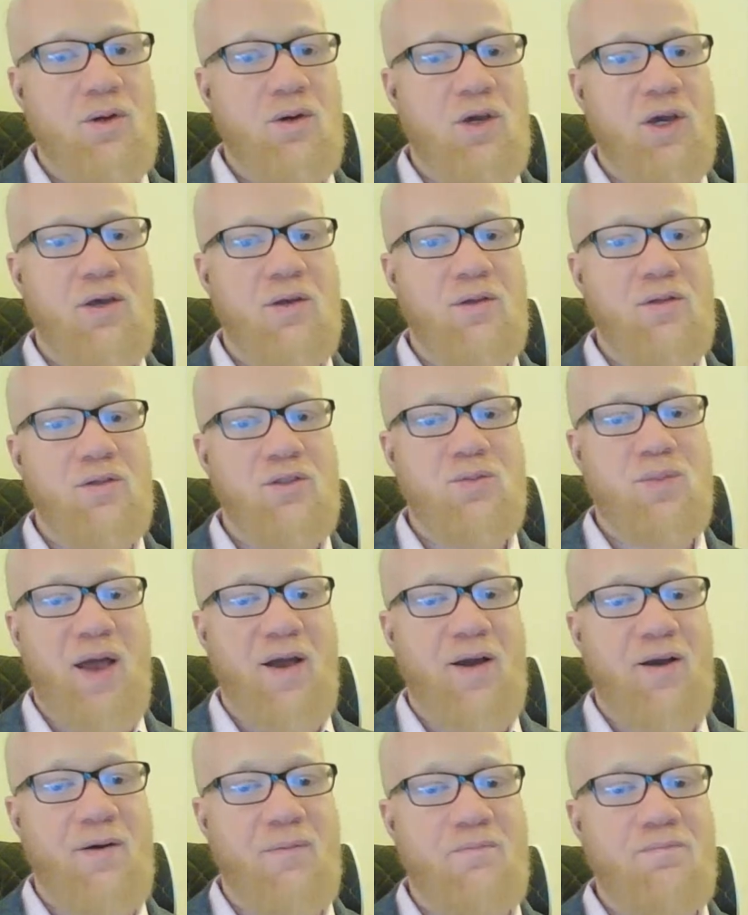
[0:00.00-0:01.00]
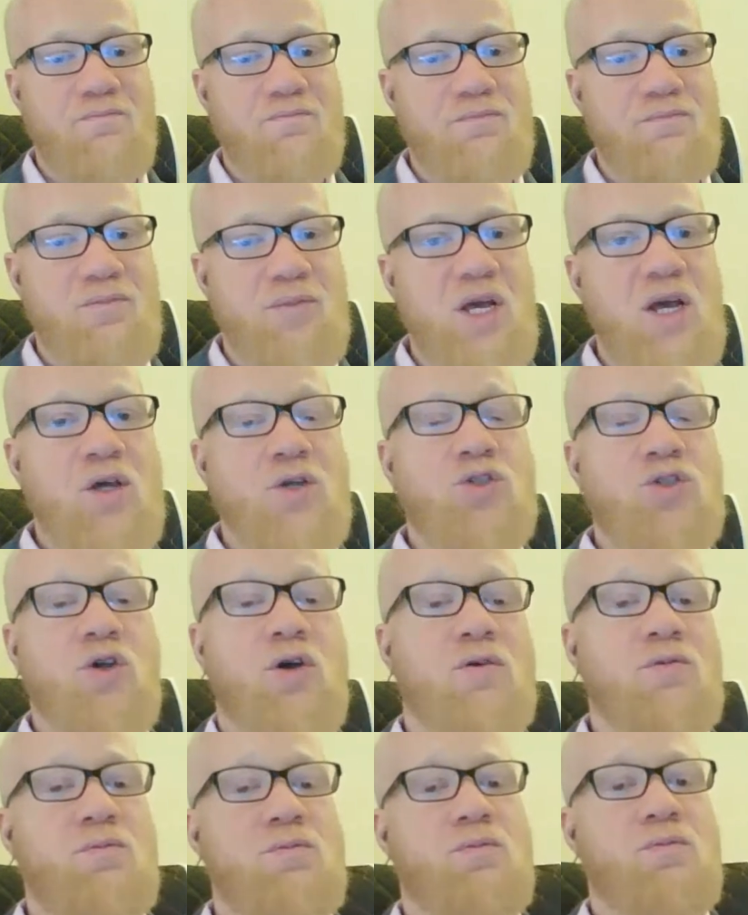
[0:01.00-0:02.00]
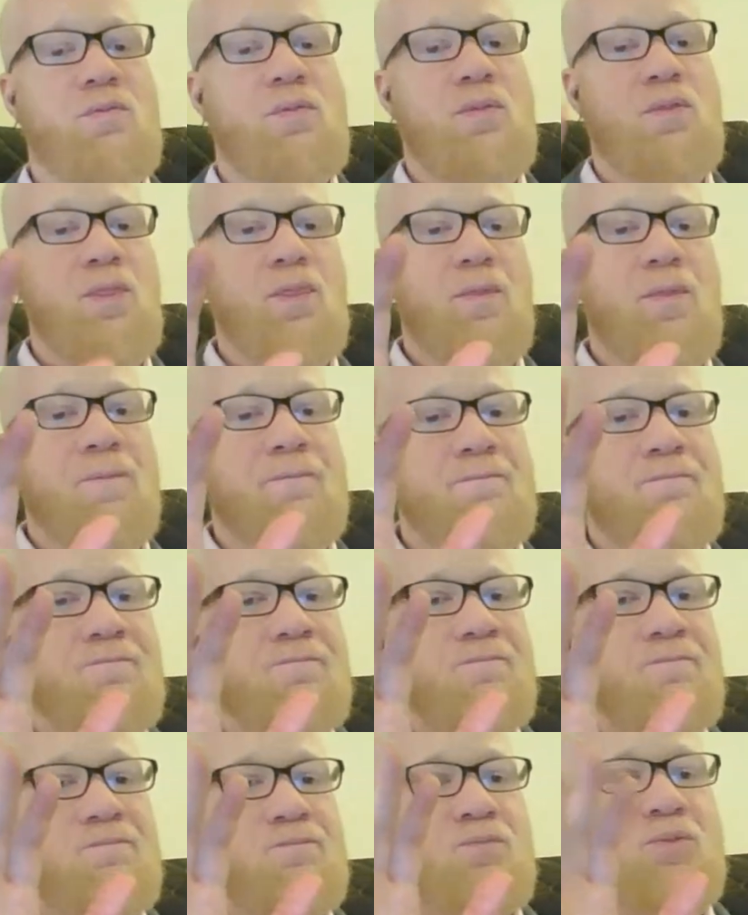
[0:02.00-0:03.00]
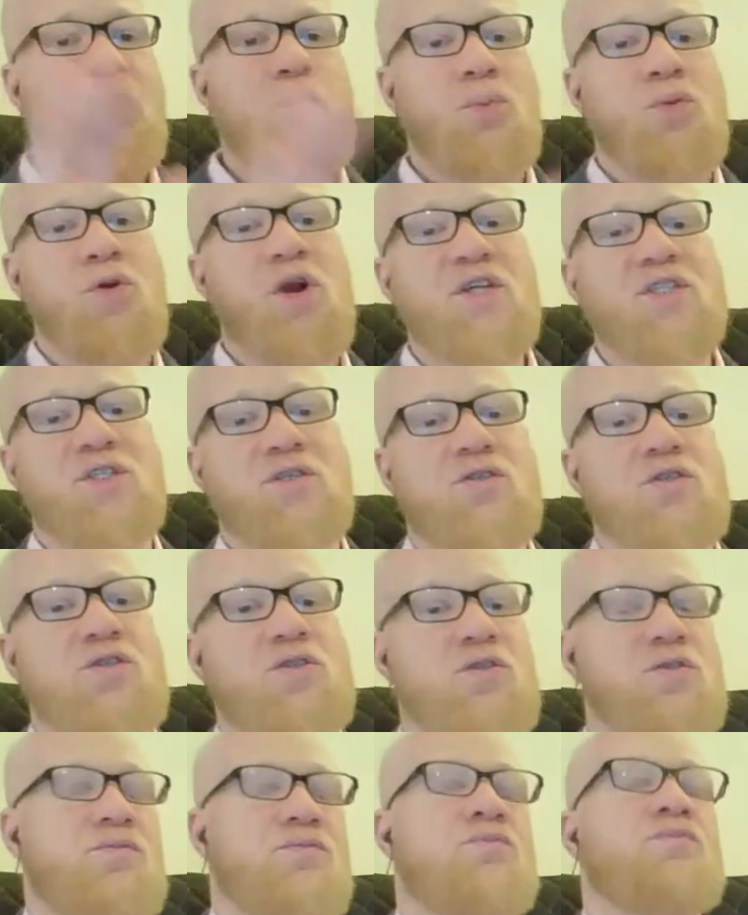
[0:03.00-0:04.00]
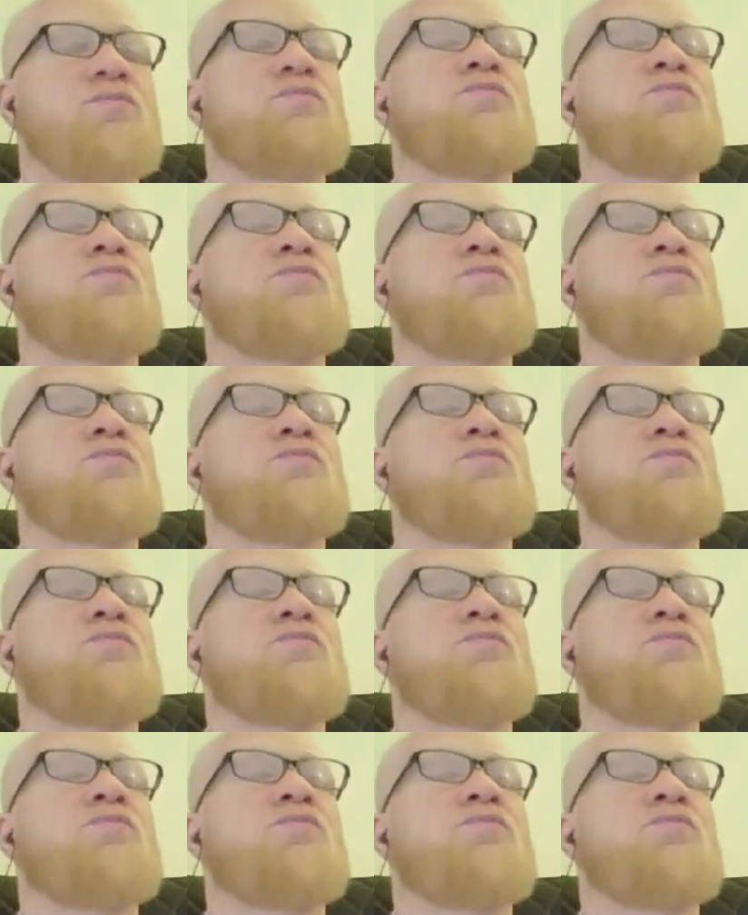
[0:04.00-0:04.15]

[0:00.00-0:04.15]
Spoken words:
Okay, it's back up. So, presence.